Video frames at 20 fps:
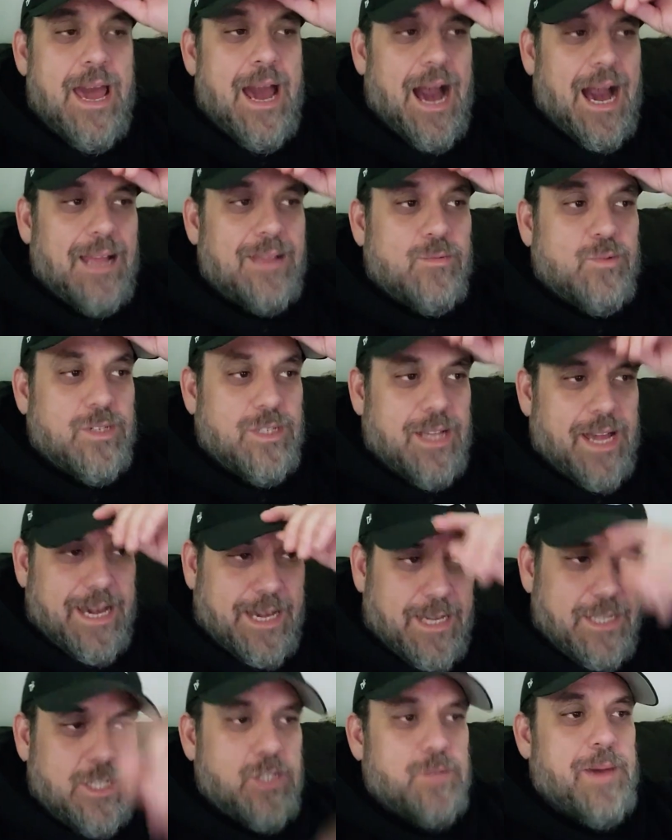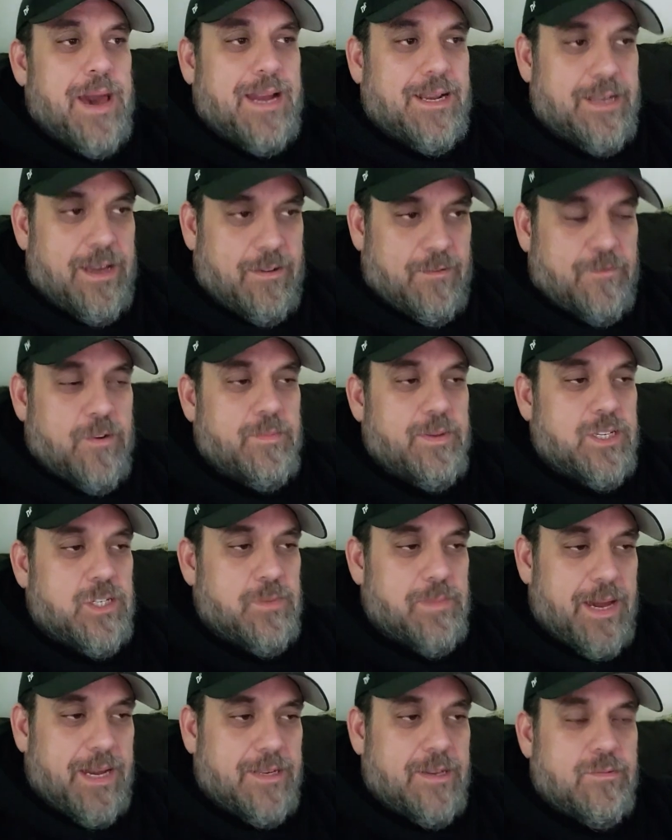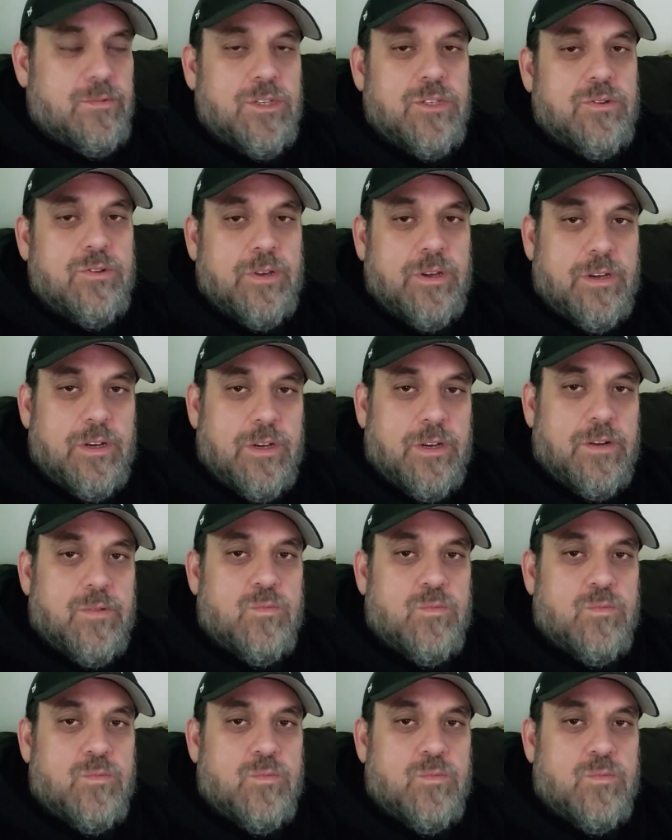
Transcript: I was liking SmackDown for a bit. SmackDown was doing good,